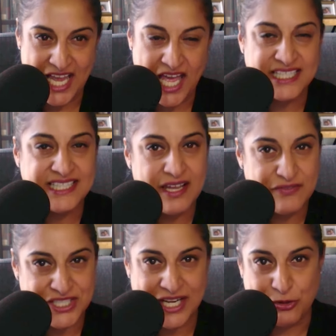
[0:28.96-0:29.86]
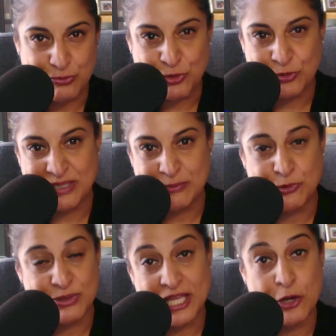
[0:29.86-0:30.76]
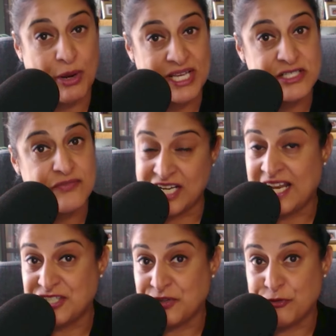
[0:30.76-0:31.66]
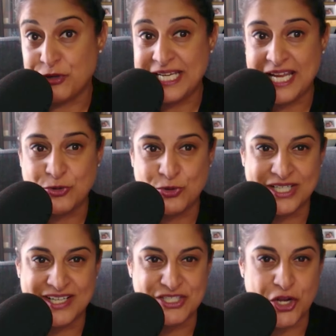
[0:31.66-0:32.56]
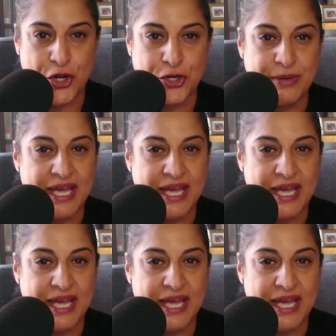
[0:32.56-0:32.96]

I'd love to help more people with their quest for clutter-free and organised home,